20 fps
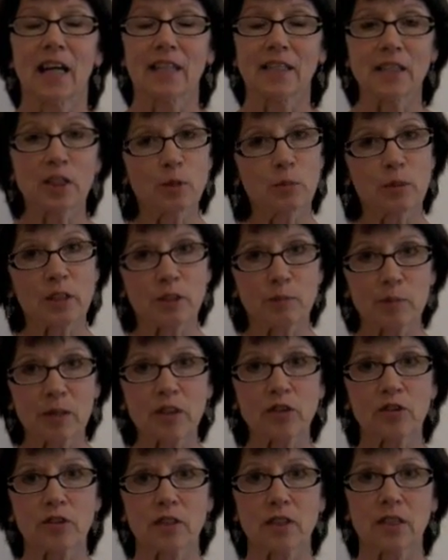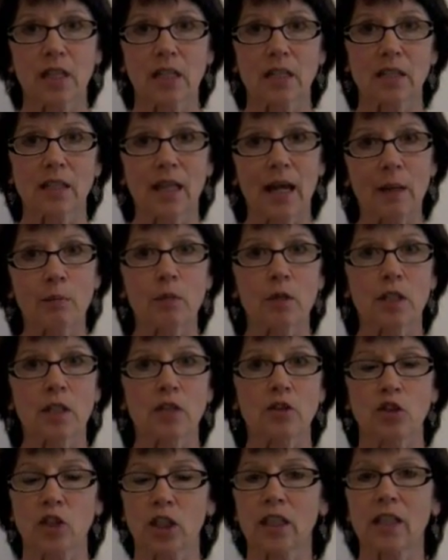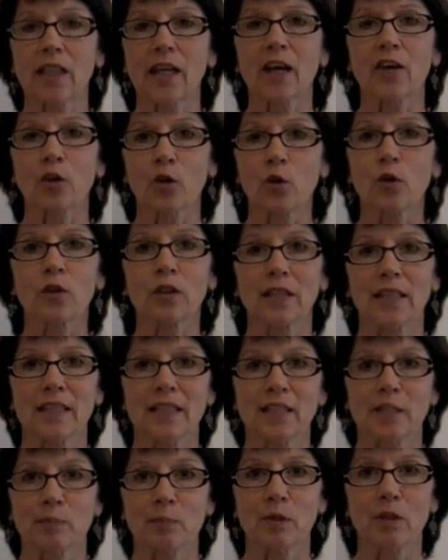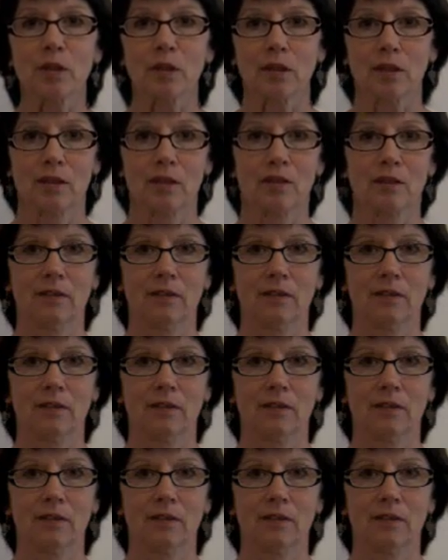"I seen Miss Beecher today at the library checking out an old lady's book."